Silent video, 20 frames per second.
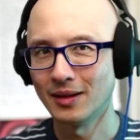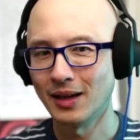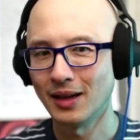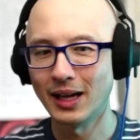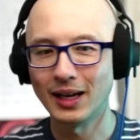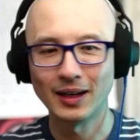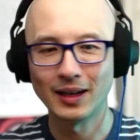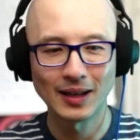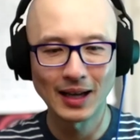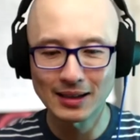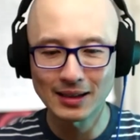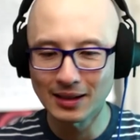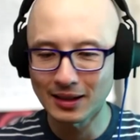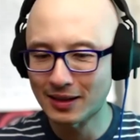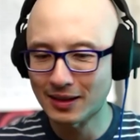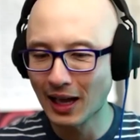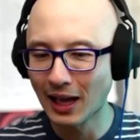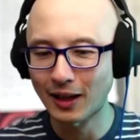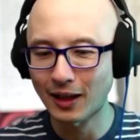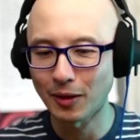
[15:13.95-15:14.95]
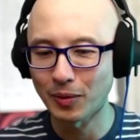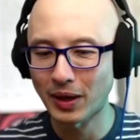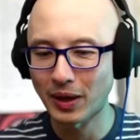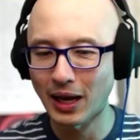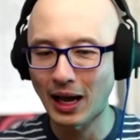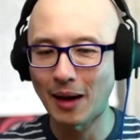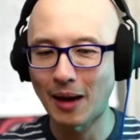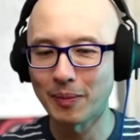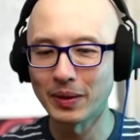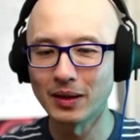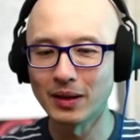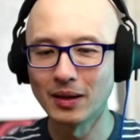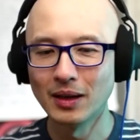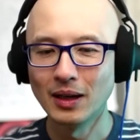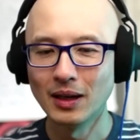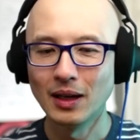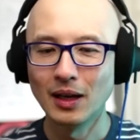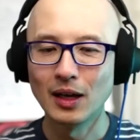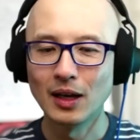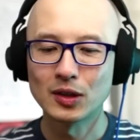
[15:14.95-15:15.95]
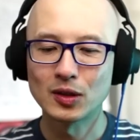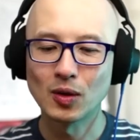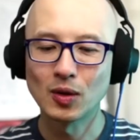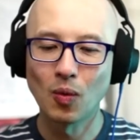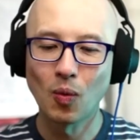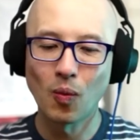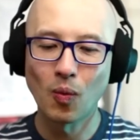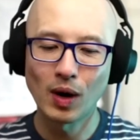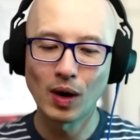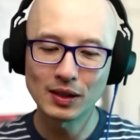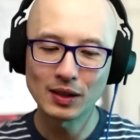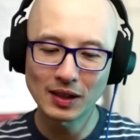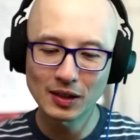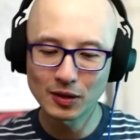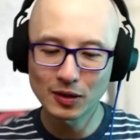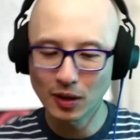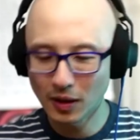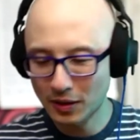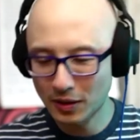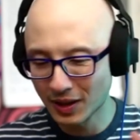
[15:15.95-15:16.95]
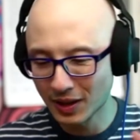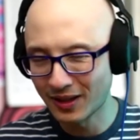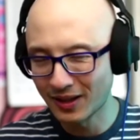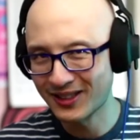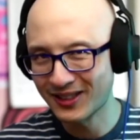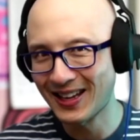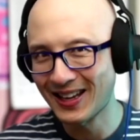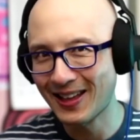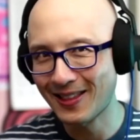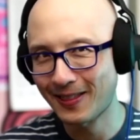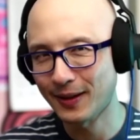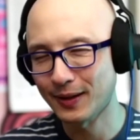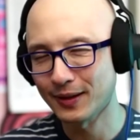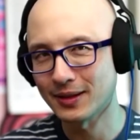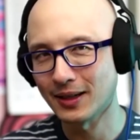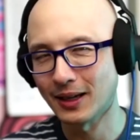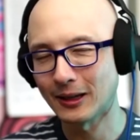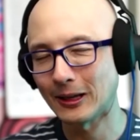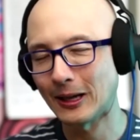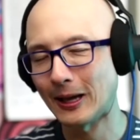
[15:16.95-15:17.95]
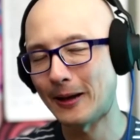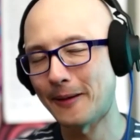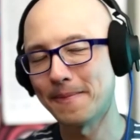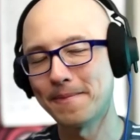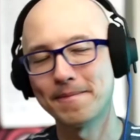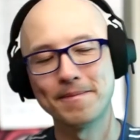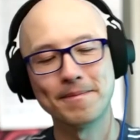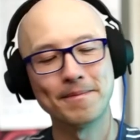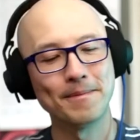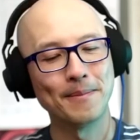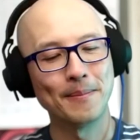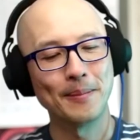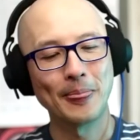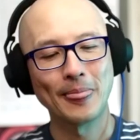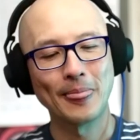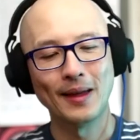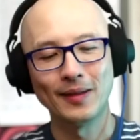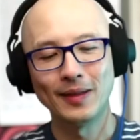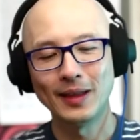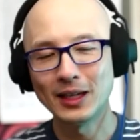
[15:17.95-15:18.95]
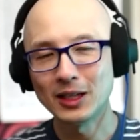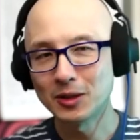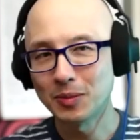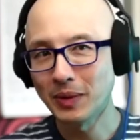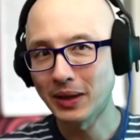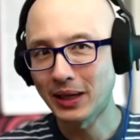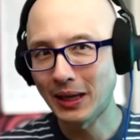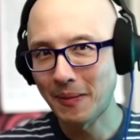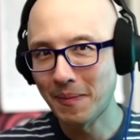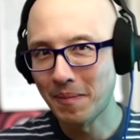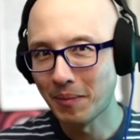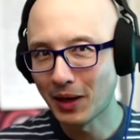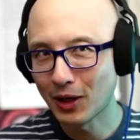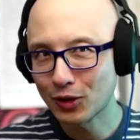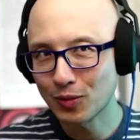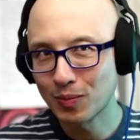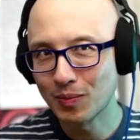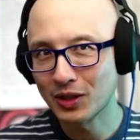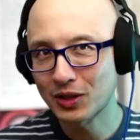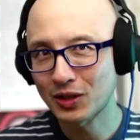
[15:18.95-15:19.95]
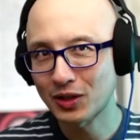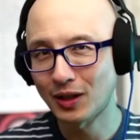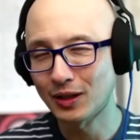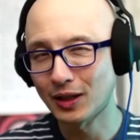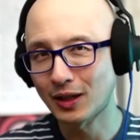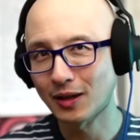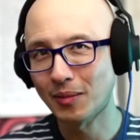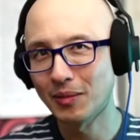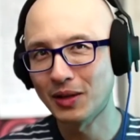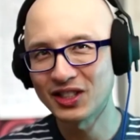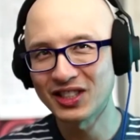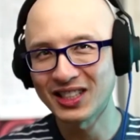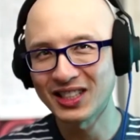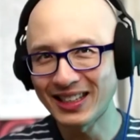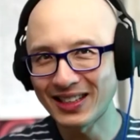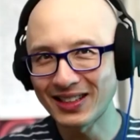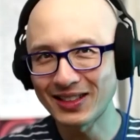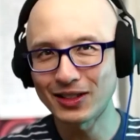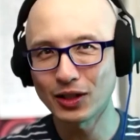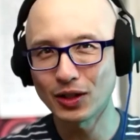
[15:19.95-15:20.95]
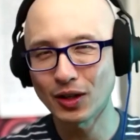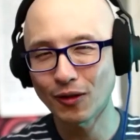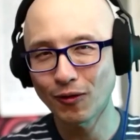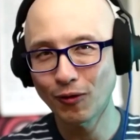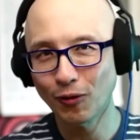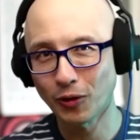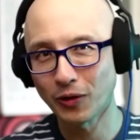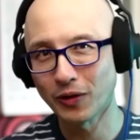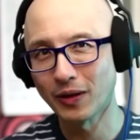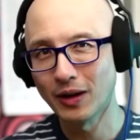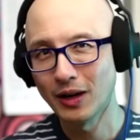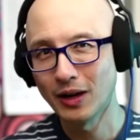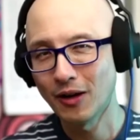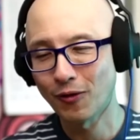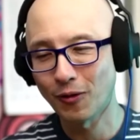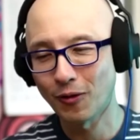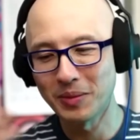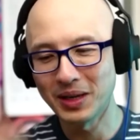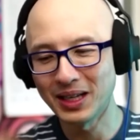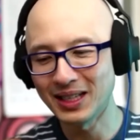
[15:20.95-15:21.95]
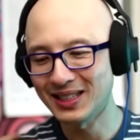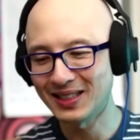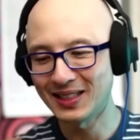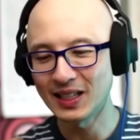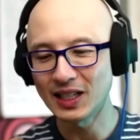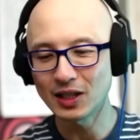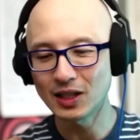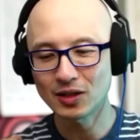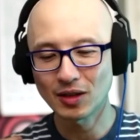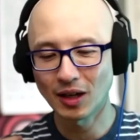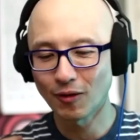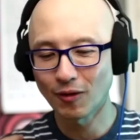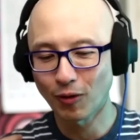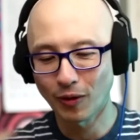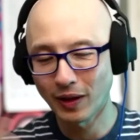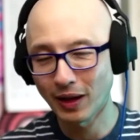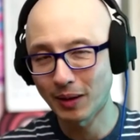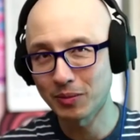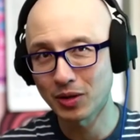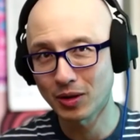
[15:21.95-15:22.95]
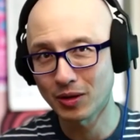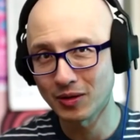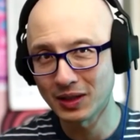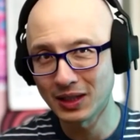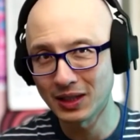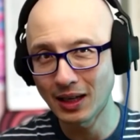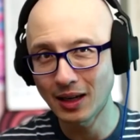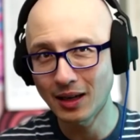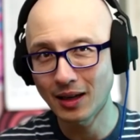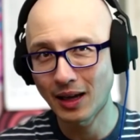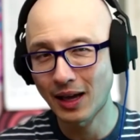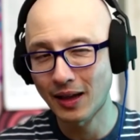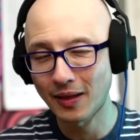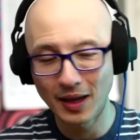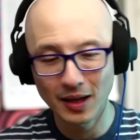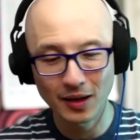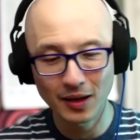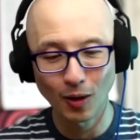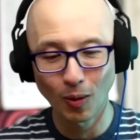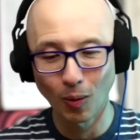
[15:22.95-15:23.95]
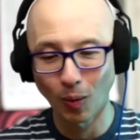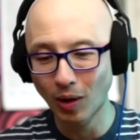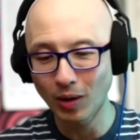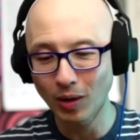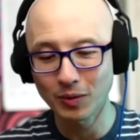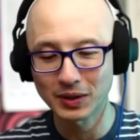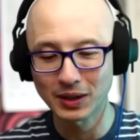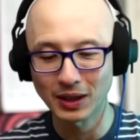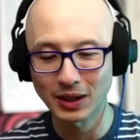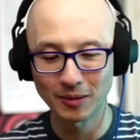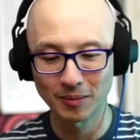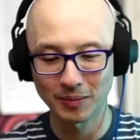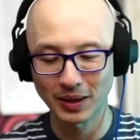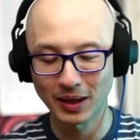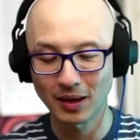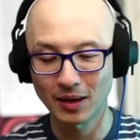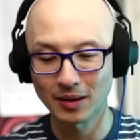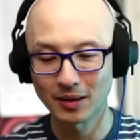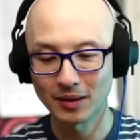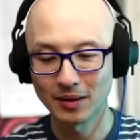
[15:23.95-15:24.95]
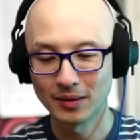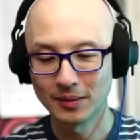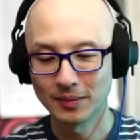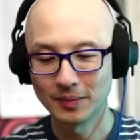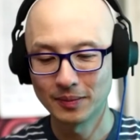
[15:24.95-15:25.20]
And that's exactly what happened. So once I started to understand things like that, things became much, much clearer, much easier for me to teach and for them to critique. And then their work was getting better.